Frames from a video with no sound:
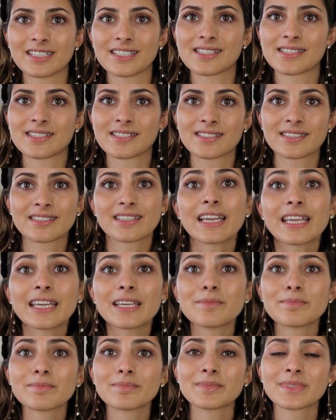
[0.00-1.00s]
the
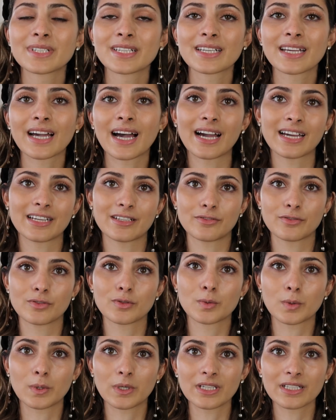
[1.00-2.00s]
same kind of
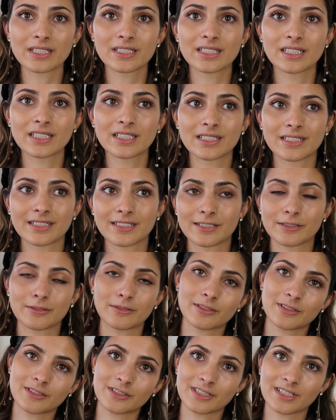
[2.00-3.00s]
quality than the
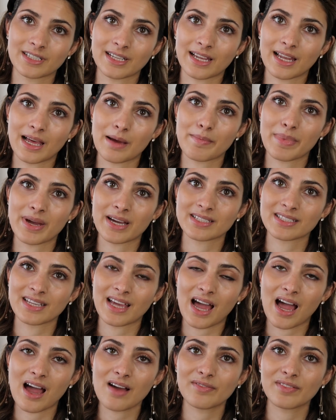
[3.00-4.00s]
older Chanel handbags
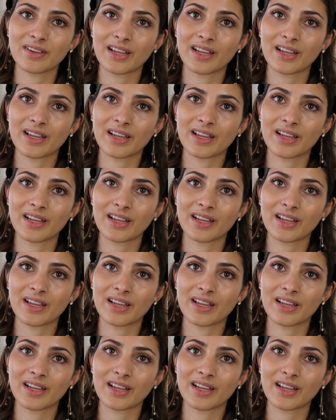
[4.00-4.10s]
have.